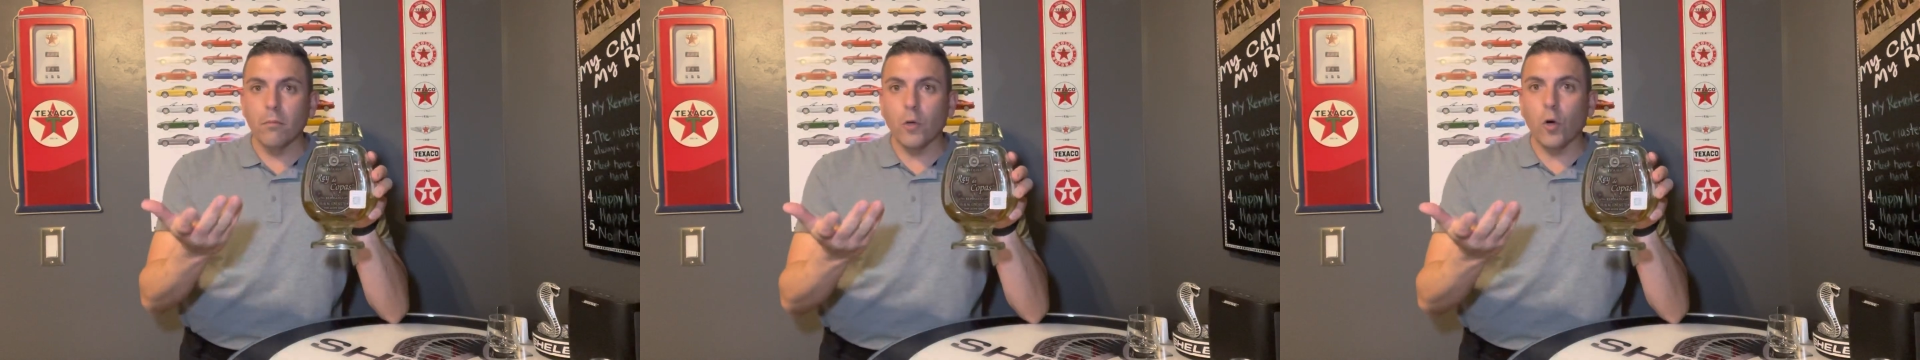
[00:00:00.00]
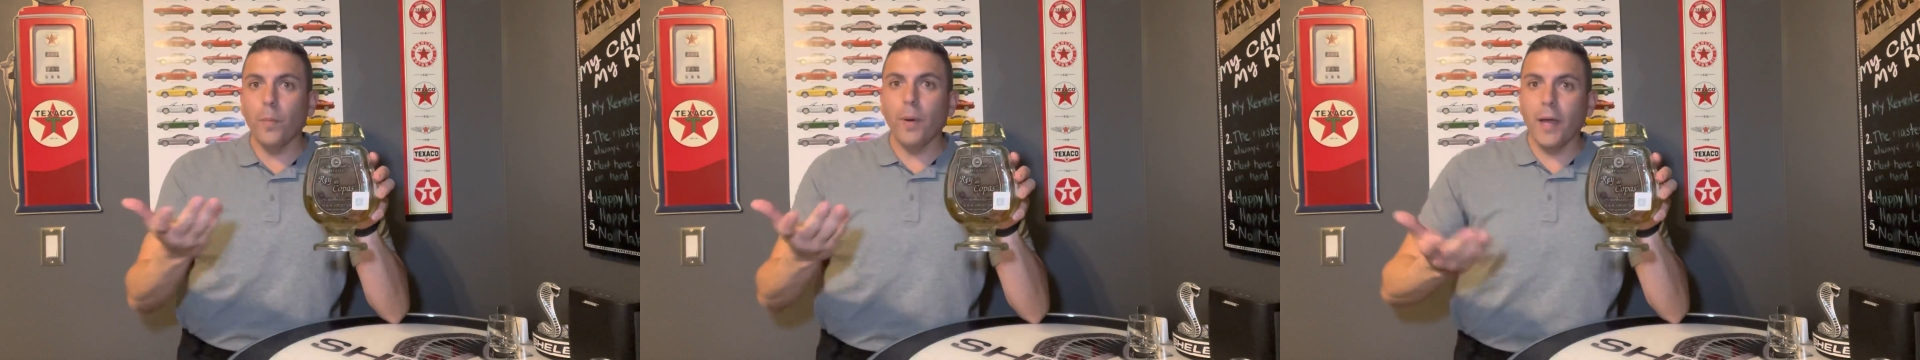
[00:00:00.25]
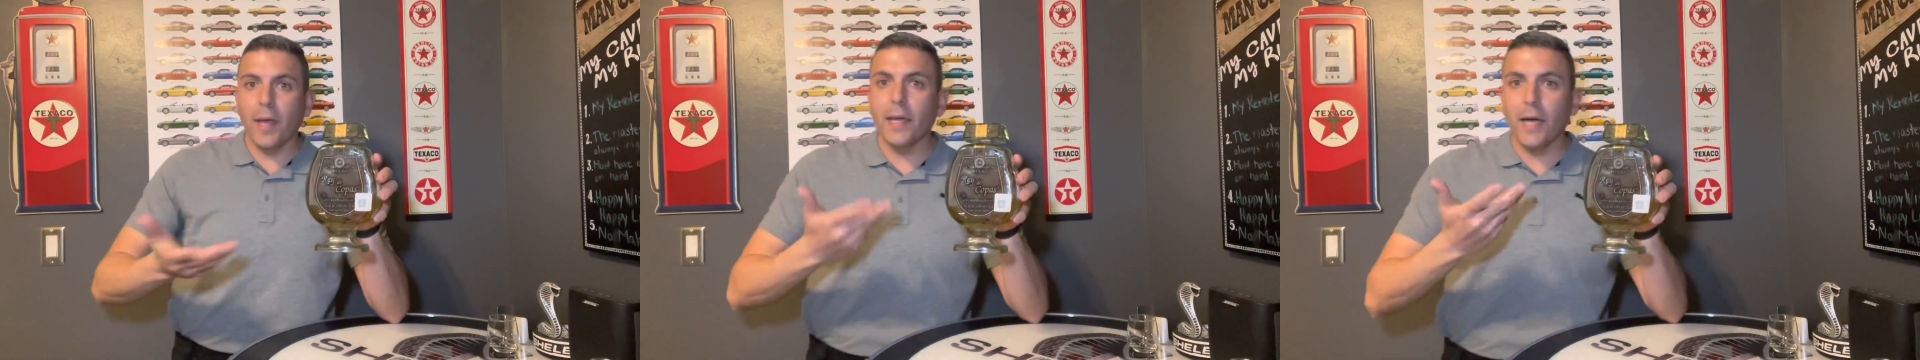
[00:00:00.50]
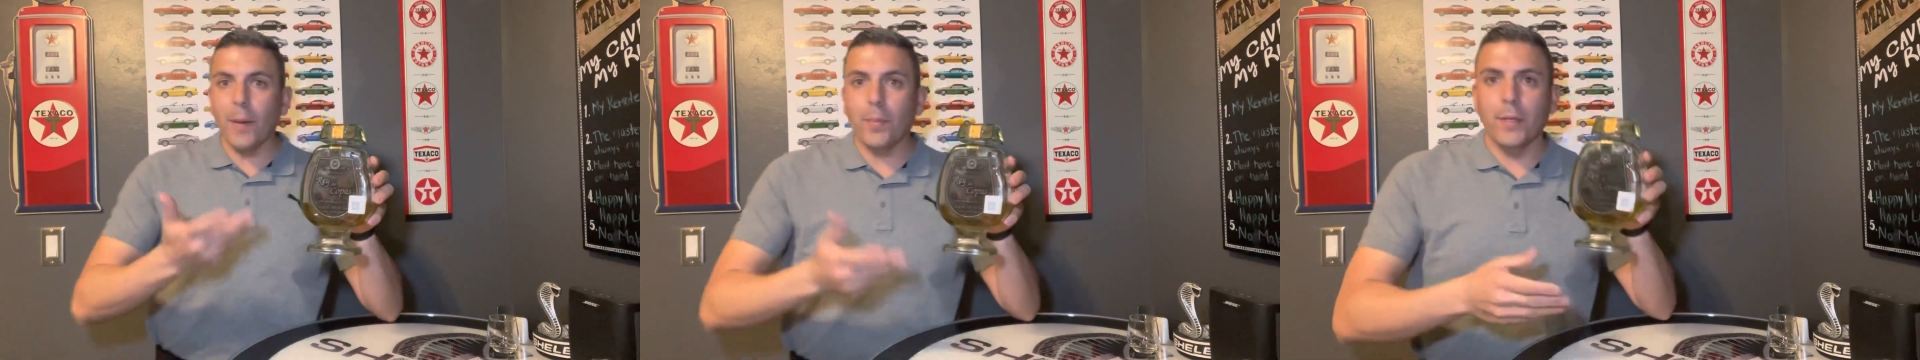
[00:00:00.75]
copa, a
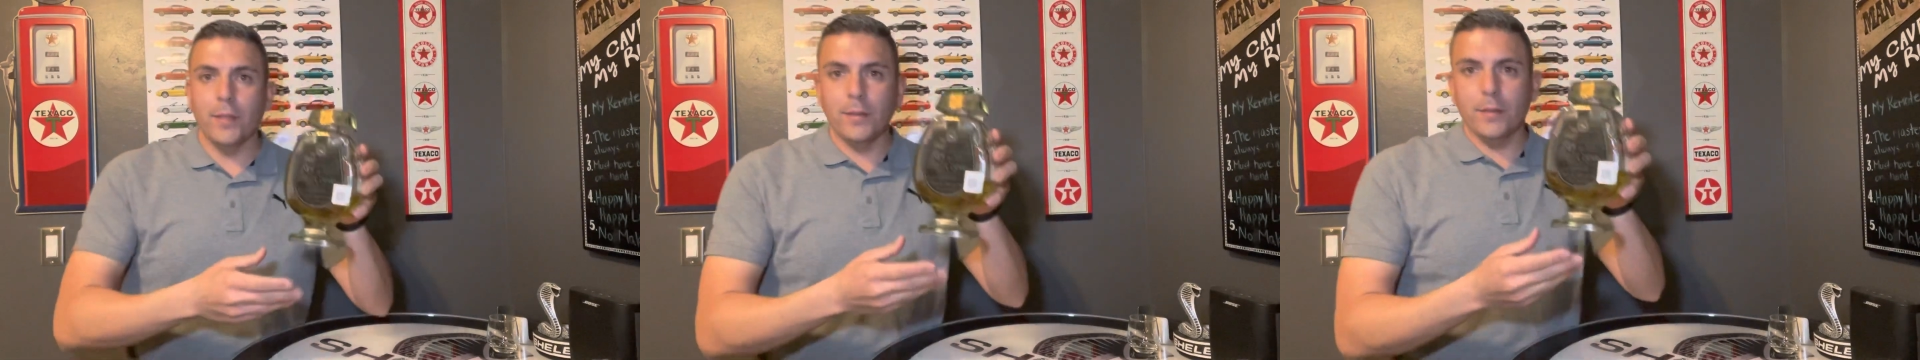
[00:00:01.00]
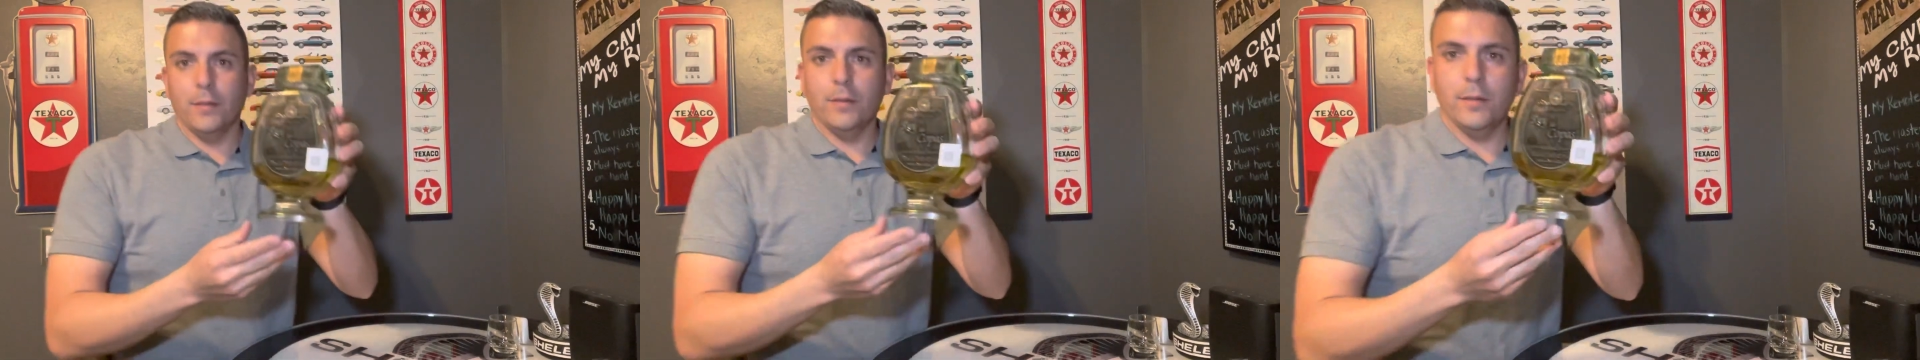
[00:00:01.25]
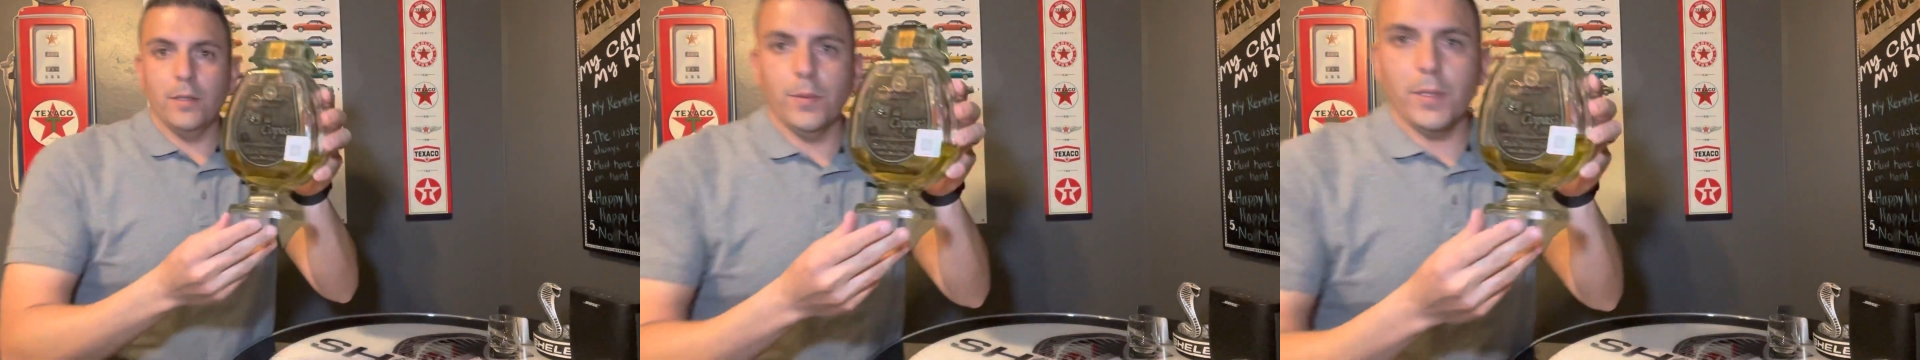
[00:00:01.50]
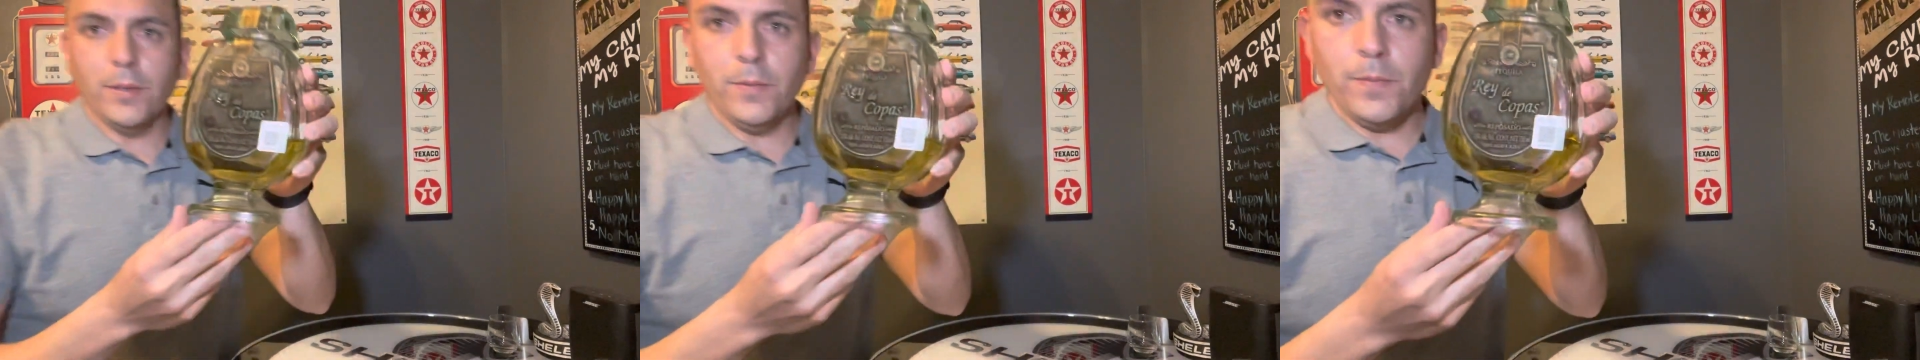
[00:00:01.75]
cup. Here we go.